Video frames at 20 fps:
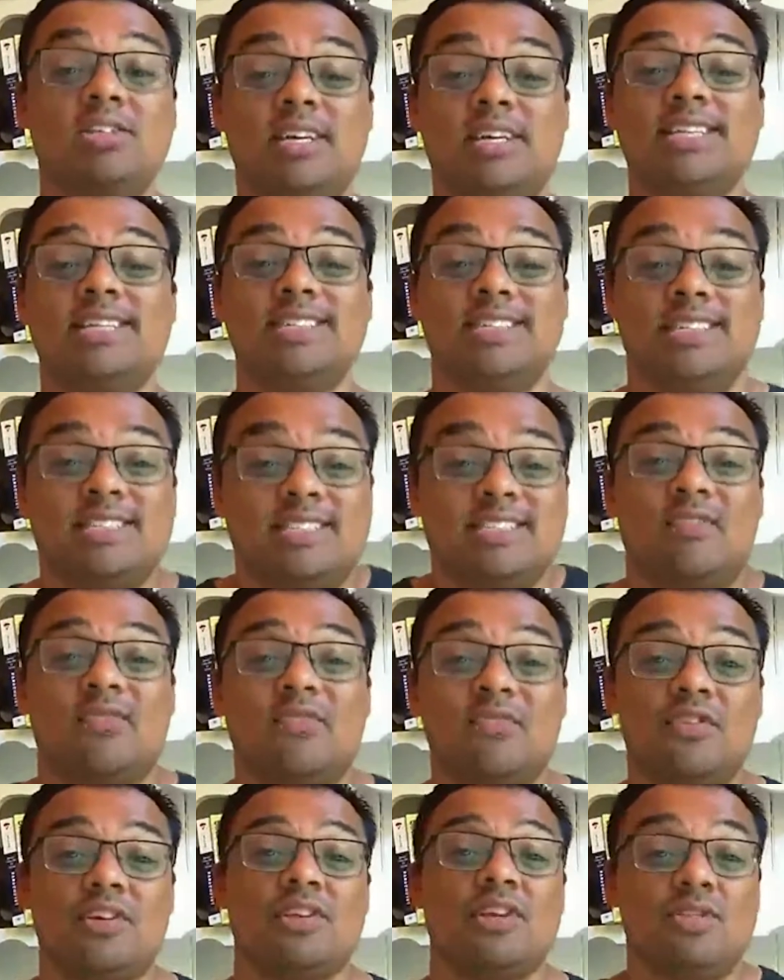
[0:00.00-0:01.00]
like this is
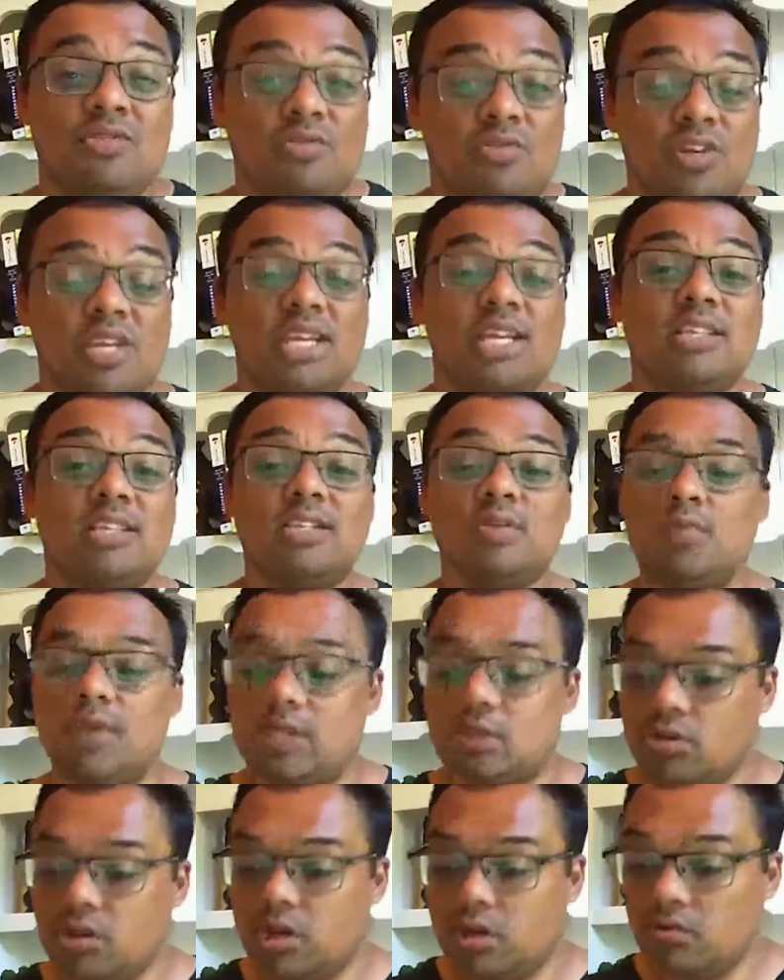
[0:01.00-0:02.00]
something that you need to be
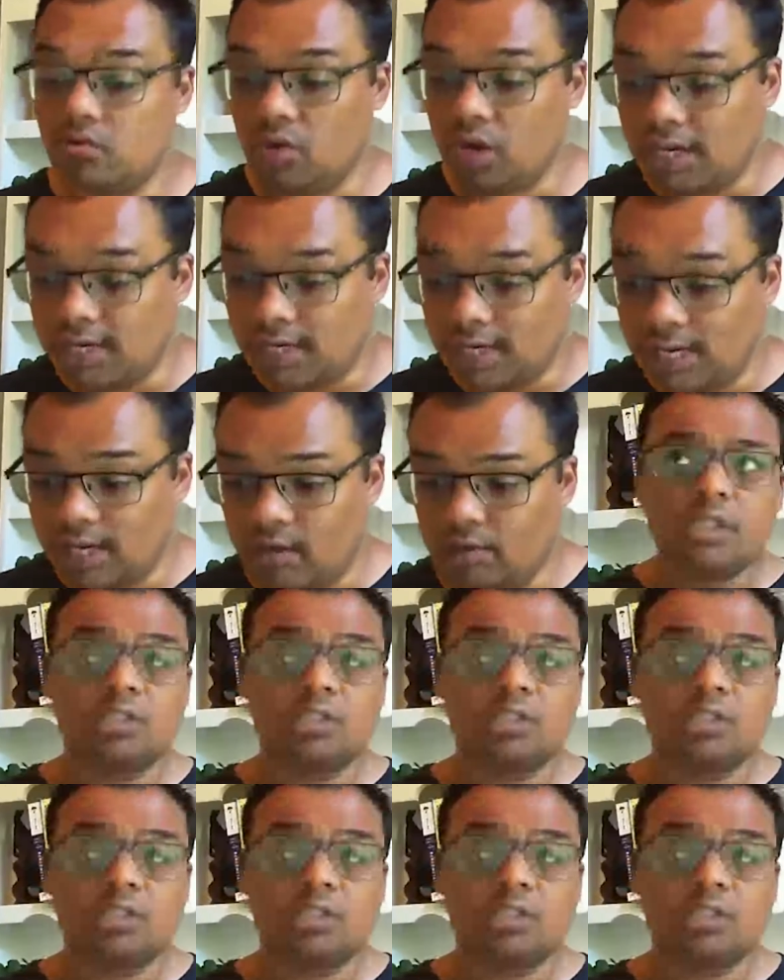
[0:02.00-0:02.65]
doing right now.